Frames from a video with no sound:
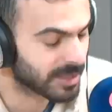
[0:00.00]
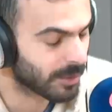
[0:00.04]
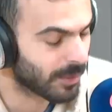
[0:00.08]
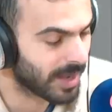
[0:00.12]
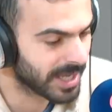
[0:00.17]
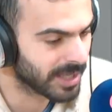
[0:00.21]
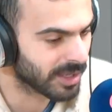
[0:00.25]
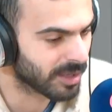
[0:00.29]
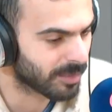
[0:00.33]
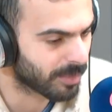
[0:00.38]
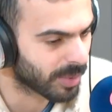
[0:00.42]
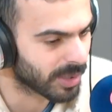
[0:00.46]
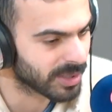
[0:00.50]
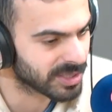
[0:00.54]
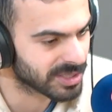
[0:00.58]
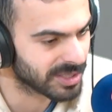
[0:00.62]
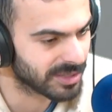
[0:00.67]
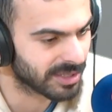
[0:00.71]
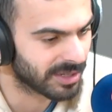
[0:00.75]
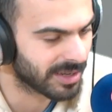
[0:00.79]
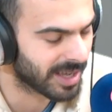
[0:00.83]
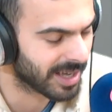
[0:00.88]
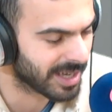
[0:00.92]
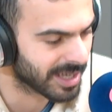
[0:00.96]
regular person,
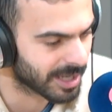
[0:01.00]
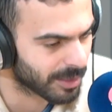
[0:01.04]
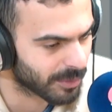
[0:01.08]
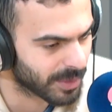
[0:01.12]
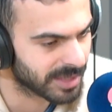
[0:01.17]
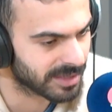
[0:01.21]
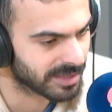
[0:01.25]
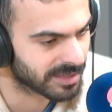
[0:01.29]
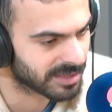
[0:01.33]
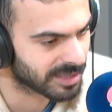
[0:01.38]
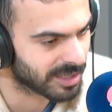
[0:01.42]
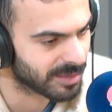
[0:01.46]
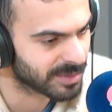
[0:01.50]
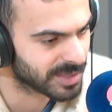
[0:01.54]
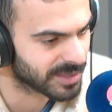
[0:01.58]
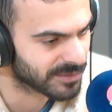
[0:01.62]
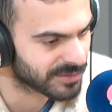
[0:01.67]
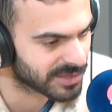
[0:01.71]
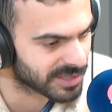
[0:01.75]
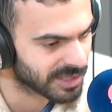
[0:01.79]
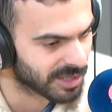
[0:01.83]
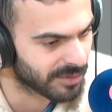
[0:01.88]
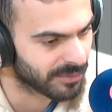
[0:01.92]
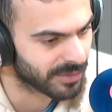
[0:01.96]
they're not going to read the terms of
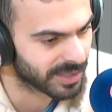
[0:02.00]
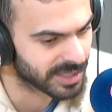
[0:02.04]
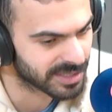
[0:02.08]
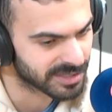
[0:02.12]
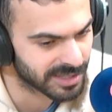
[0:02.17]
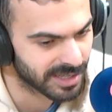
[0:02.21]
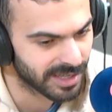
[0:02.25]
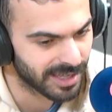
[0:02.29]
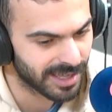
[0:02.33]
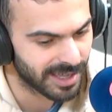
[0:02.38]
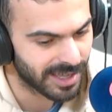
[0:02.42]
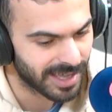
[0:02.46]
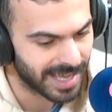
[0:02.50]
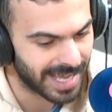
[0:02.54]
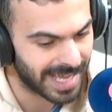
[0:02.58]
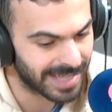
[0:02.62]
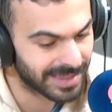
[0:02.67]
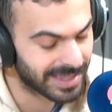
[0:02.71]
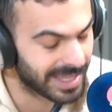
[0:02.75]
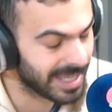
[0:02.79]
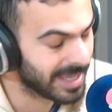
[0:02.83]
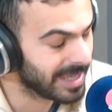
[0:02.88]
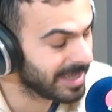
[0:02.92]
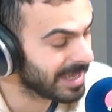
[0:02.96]
service,
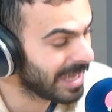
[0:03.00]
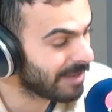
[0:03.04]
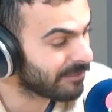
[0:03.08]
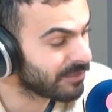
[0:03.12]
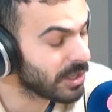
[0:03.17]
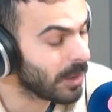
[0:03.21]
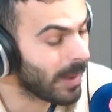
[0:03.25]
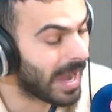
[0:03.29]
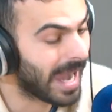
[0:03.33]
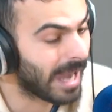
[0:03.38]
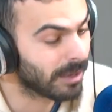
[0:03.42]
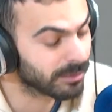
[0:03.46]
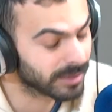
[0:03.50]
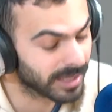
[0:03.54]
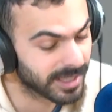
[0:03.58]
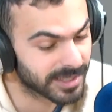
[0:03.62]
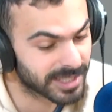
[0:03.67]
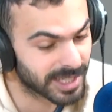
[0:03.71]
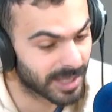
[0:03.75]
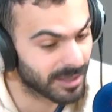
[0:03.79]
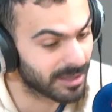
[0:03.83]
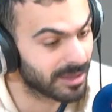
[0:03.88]
and they have no outlets other